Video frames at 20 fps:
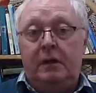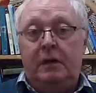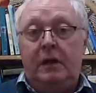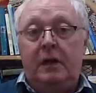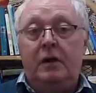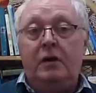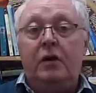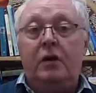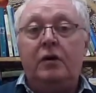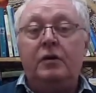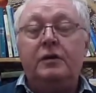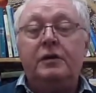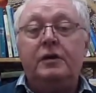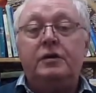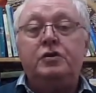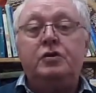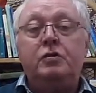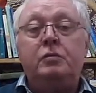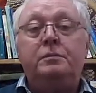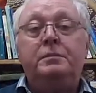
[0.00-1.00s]
in order
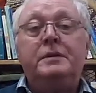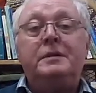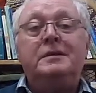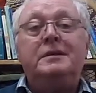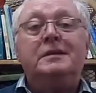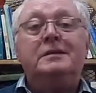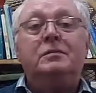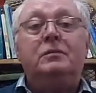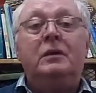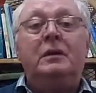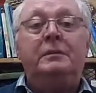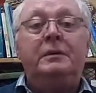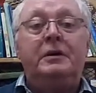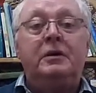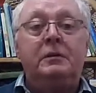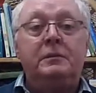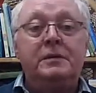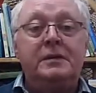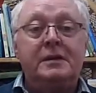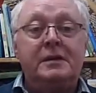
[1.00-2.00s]
that your business will
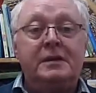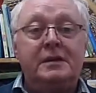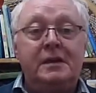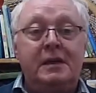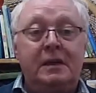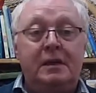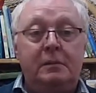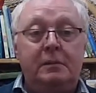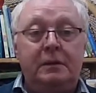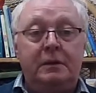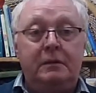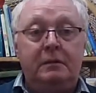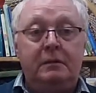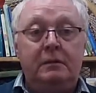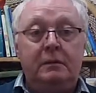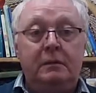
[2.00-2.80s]
become sustainable,